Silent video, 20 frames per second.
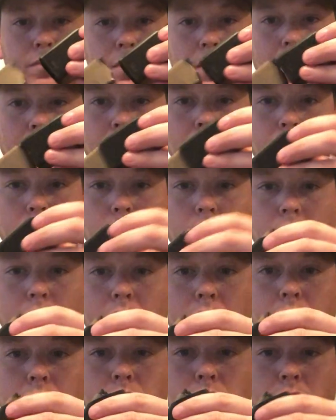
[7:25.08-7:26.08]
in other
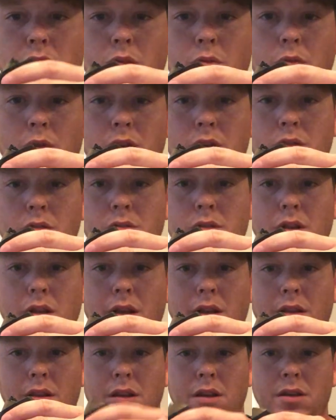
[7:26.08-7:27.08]
words, you would use it
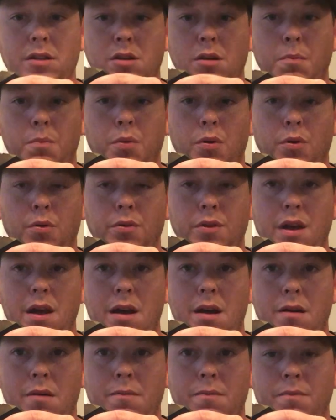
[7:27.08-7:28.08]
like this. You pull
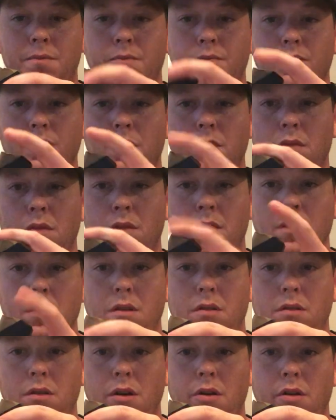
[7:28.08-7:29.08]
down,
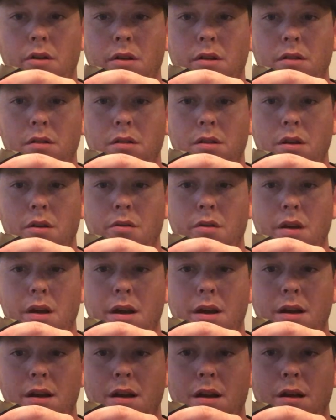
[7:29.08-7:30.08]
load
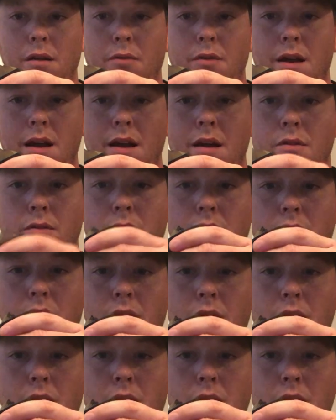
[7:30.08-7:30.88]
a round,